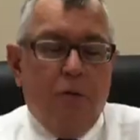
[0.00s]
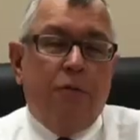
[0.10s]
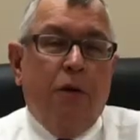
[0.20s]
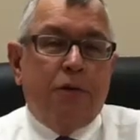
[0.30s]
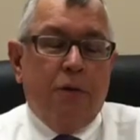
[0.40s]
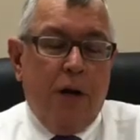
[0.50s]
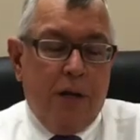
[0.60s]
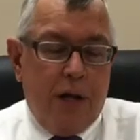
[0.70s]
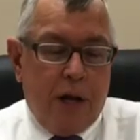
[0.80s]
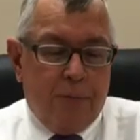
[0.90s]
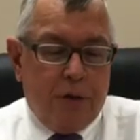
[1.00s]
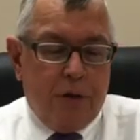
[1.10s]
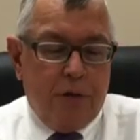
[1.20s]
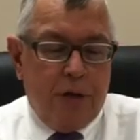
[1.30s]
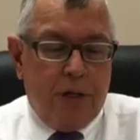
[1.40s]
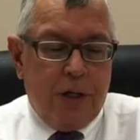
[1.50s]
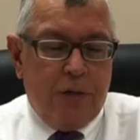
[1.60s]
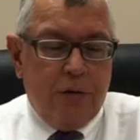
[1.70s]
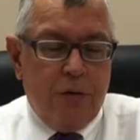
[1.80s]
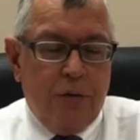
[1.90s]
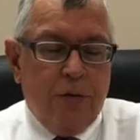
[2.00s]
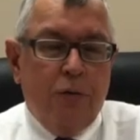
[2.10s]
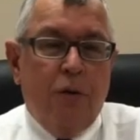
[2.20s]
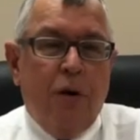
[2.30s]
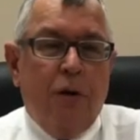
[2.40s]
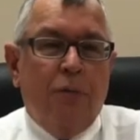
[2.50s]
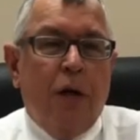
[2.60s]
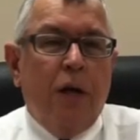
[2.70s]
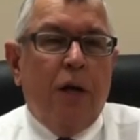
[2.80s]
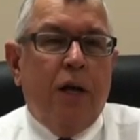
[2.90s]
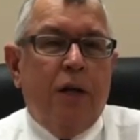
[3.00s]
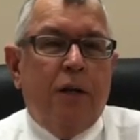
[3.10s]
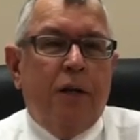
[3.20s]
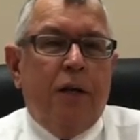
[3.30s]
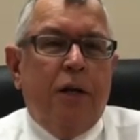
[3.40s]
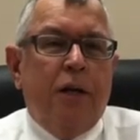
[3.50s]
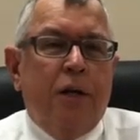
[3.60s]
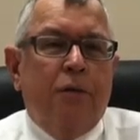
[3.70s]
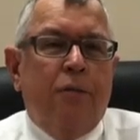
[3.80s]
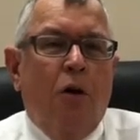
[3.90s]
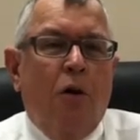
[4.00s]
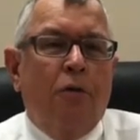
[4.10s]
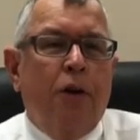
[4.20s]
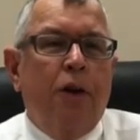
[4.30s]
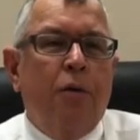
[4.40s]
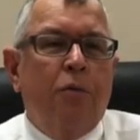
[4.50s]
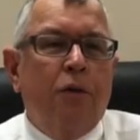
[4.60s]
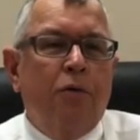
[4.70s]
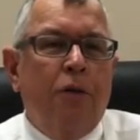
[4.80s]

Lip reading: We've also had the opportunity, too, to involve a number of